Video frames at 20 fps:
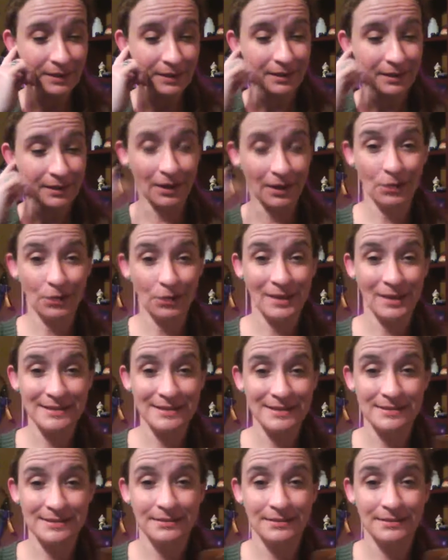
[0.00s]

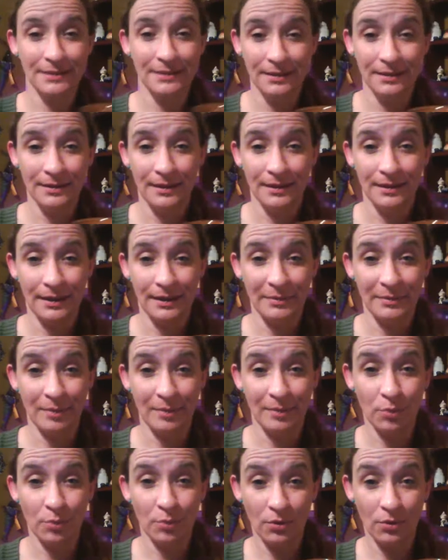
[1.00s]
Otherwise, I'm going to
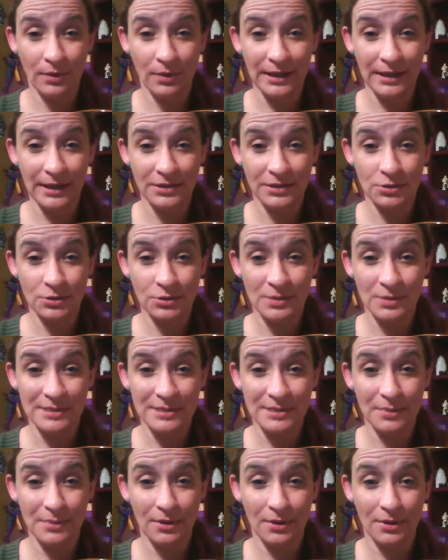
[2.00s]
pull a Nature's
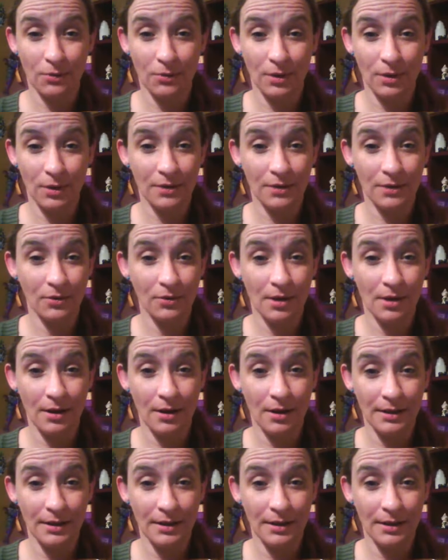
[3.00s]
Whisper Oracle card,